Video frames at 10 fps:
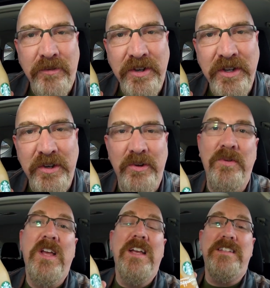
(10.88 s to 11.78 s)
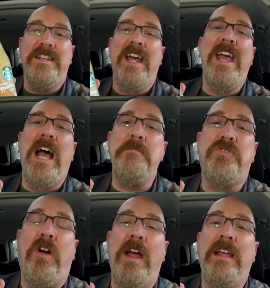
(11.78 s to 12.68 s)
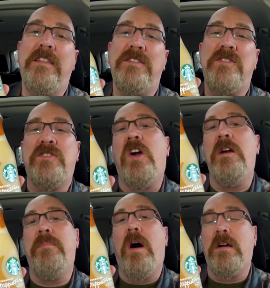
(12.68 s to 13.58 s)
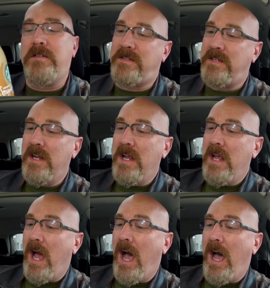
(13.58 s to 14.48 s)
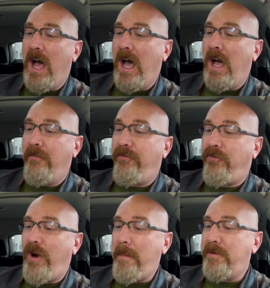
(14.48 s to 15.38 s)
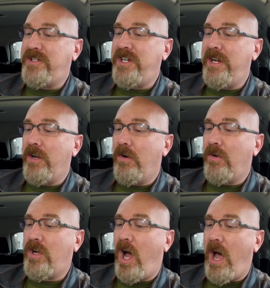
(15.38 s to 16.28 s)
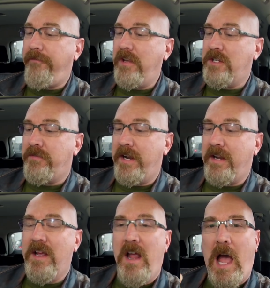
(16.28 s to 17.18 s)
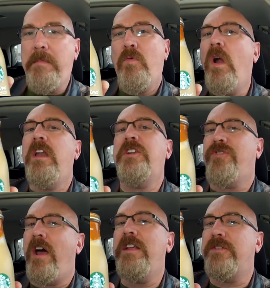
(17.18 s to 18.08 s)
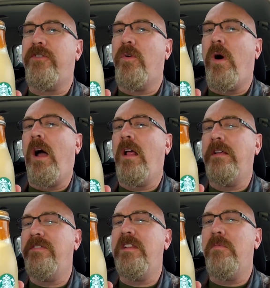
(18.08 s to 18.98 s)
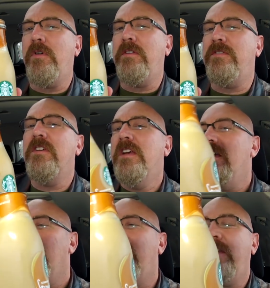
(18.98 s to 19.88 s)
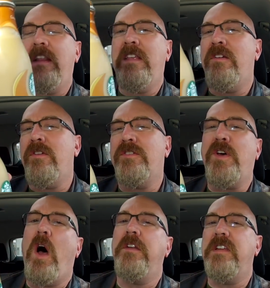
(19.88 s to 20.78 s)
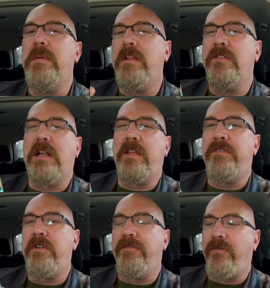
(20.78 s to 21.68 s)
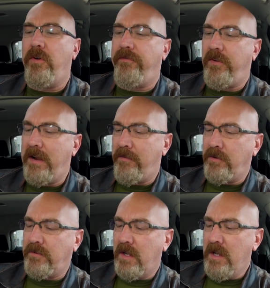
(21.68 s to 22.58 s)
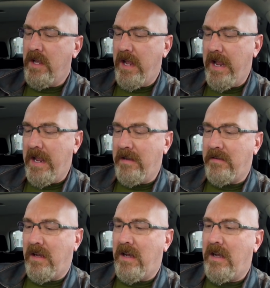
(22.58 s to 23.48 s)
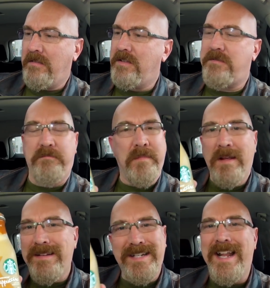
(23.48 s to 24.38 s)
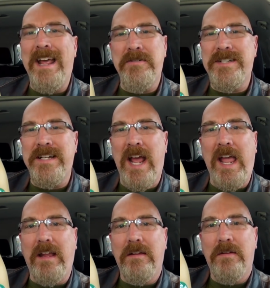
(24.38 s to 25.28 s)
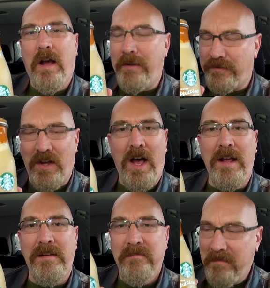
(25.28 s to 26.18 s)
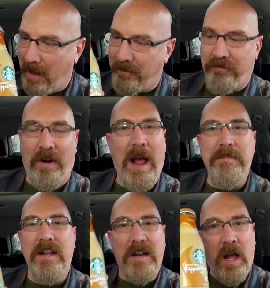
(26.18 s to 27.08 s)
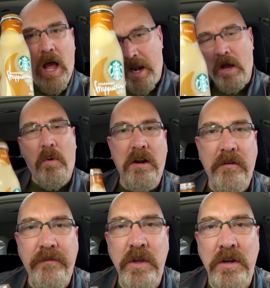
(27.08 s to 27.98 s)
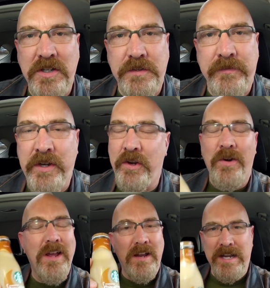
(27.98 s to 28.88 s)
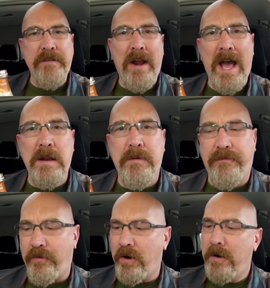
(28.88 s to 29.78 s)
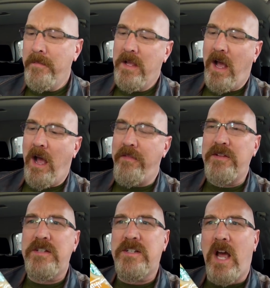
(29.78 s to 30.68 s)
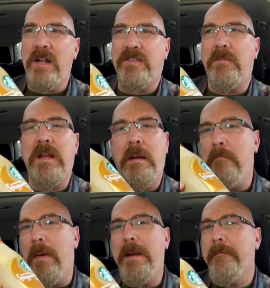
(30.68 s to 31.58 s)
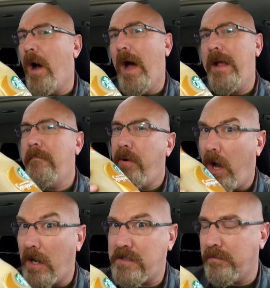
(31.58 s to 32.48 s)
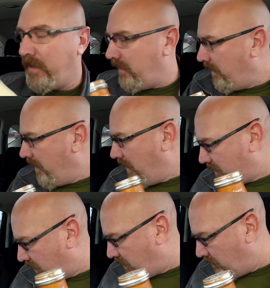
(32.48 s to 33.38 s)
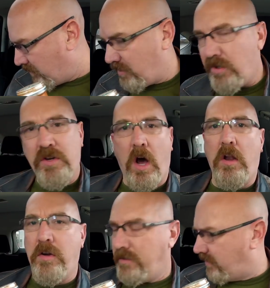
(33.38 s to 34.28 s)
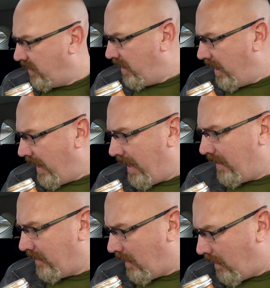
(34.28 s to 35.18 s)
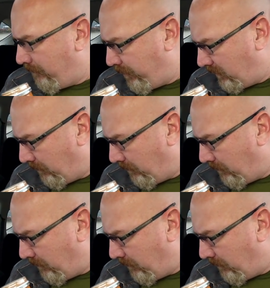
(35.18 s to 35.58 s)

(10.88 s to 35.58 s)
for you. Today I'm trying the Starbucks uh, Frappuccino coffee drink. I've been wanting to try these for a while. I see them always sitting there and they're taunting me. And there's like three or four flavors and uh, just today was the day. I saw it, I grabbed it, and I want to review it just for you. Never had it before. Uh, this is kind of something I might buy, possibly. Is it? It was two dollars and uh, I put